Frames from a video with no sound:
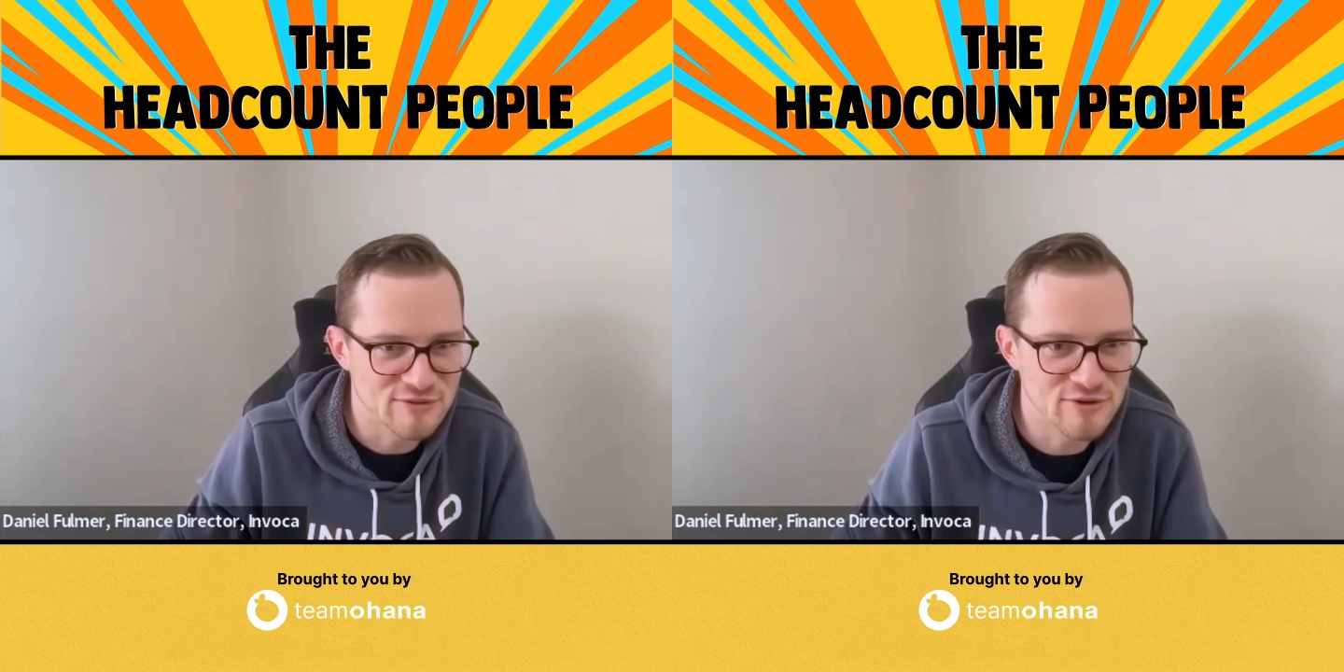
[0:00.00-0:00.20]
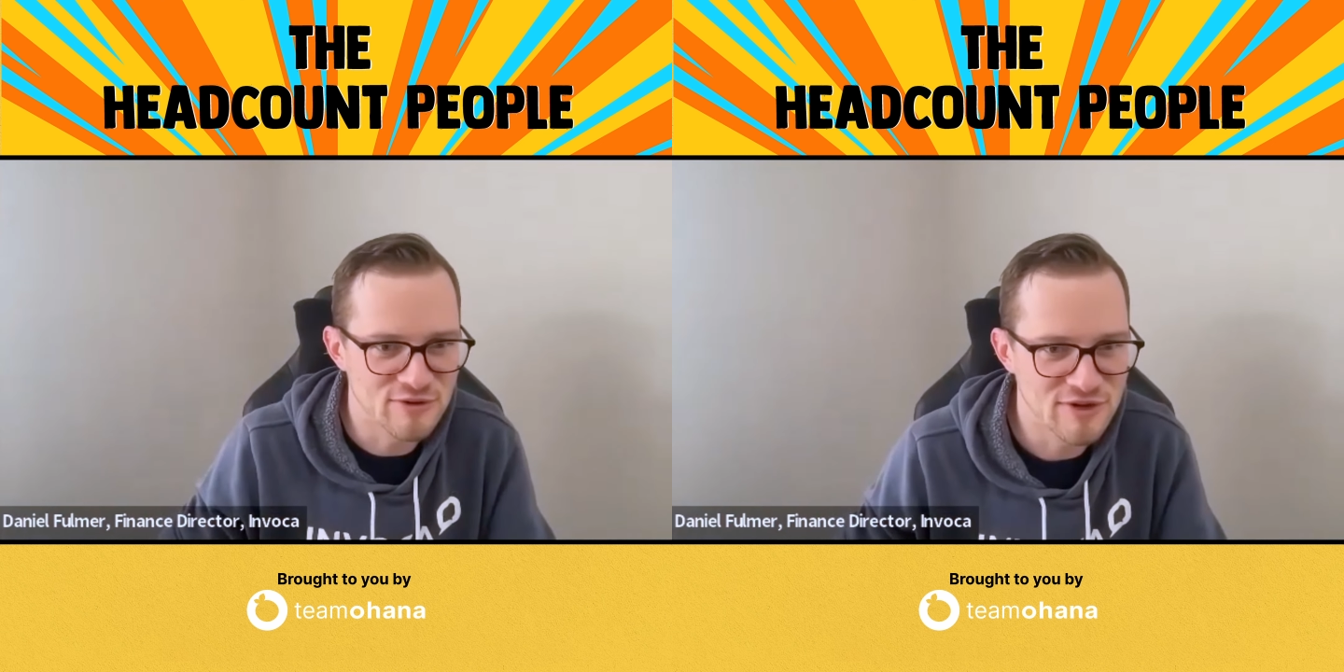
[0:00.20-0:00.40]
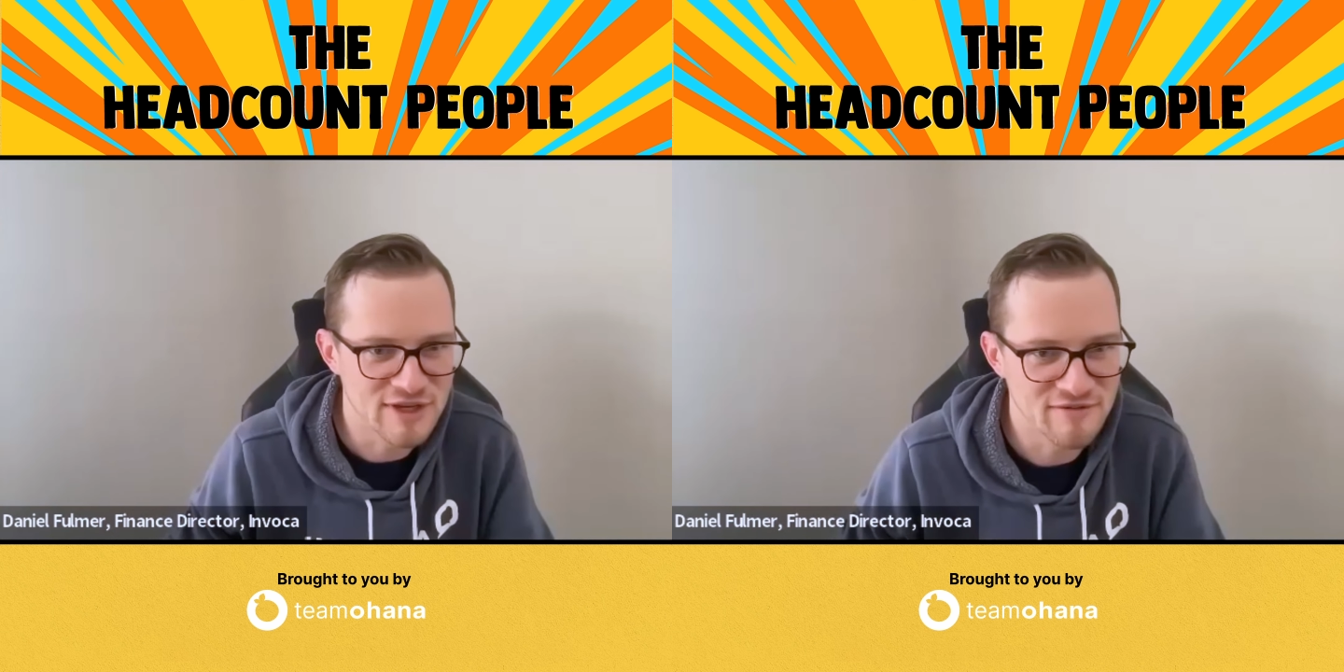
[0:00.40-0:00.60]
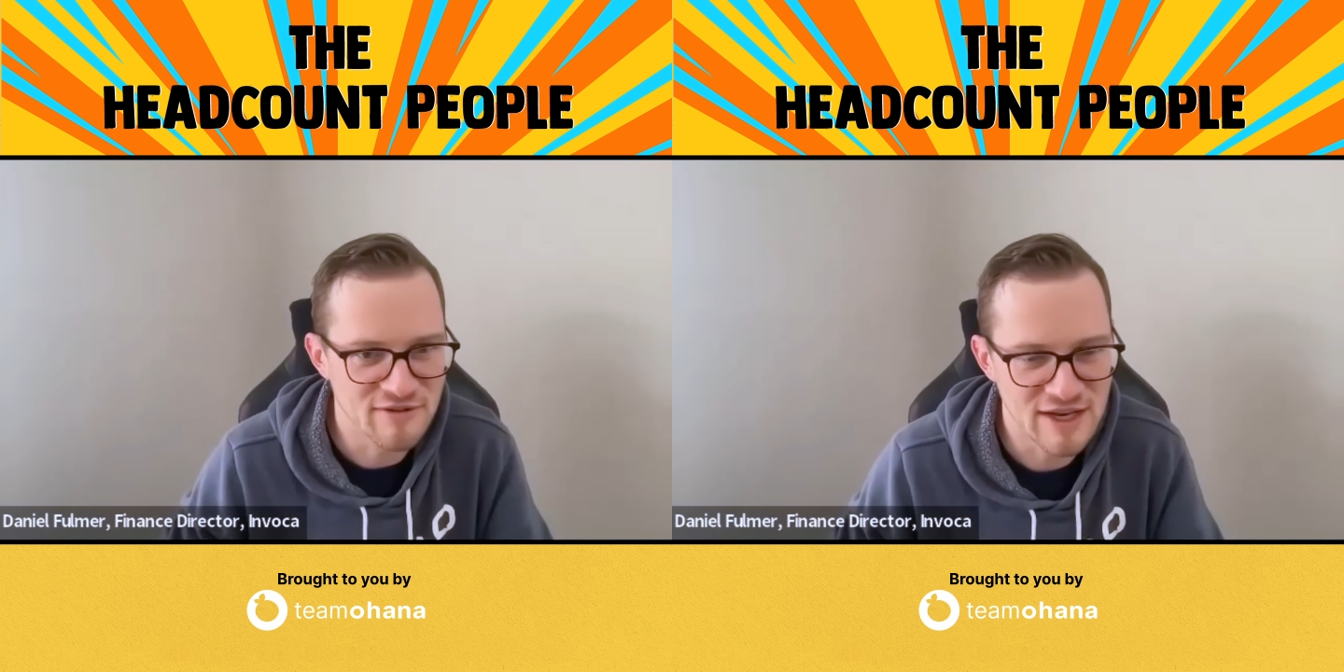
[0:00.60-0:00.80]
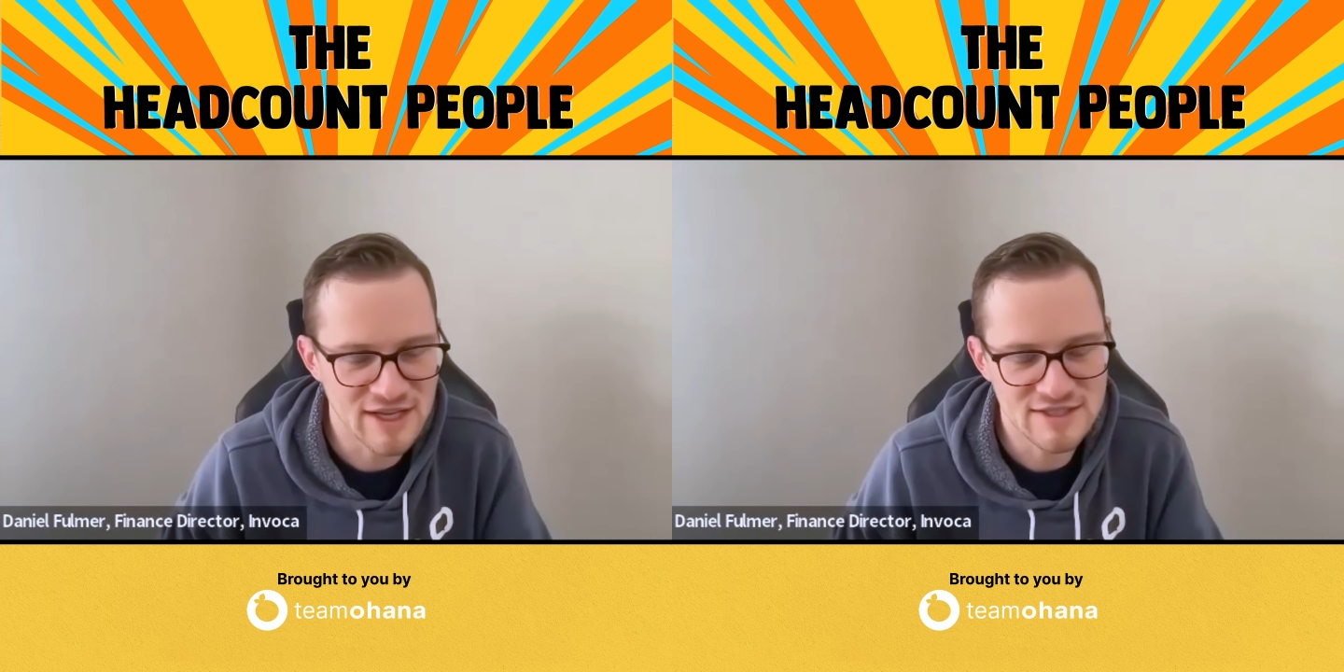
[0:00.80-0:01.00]
recruiting, and
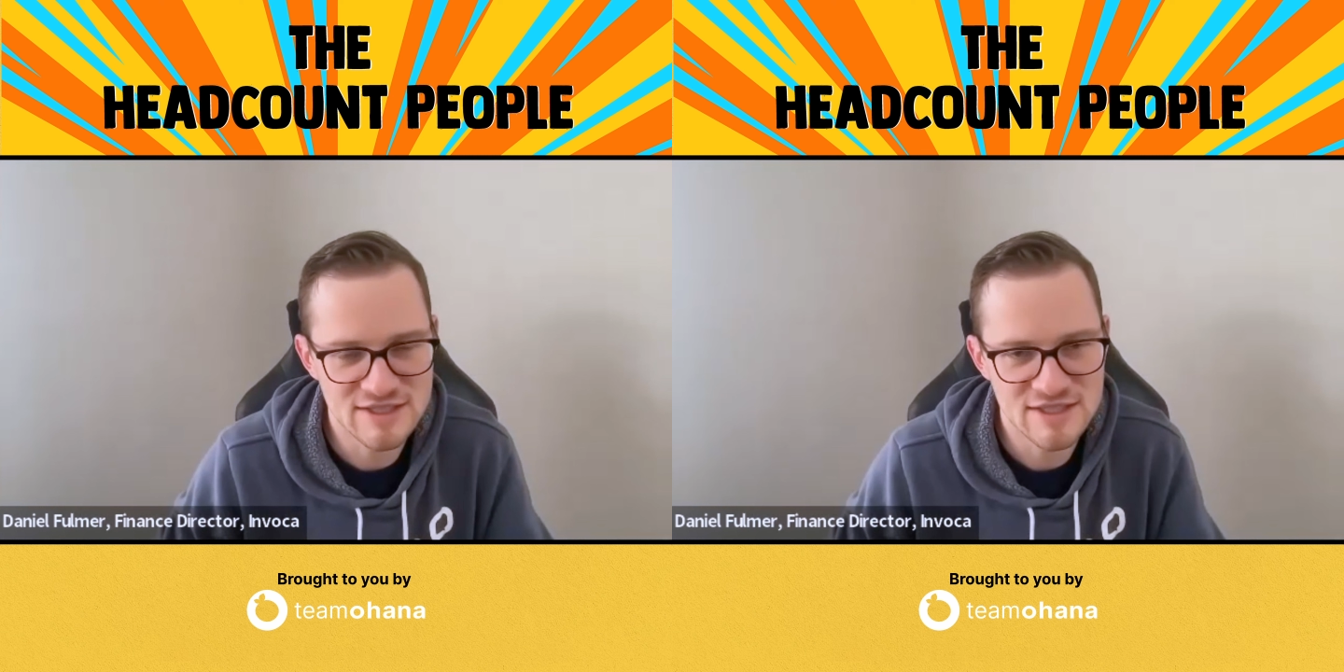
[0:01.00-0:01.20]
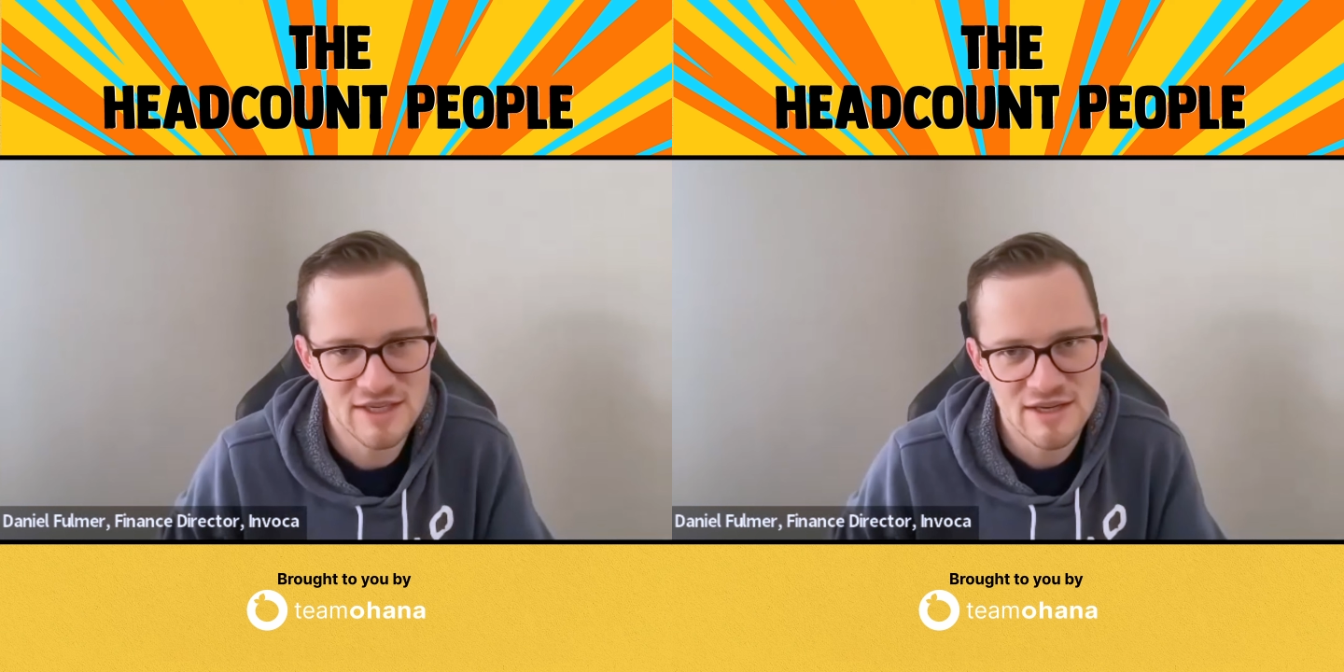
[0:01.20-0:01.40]
finance.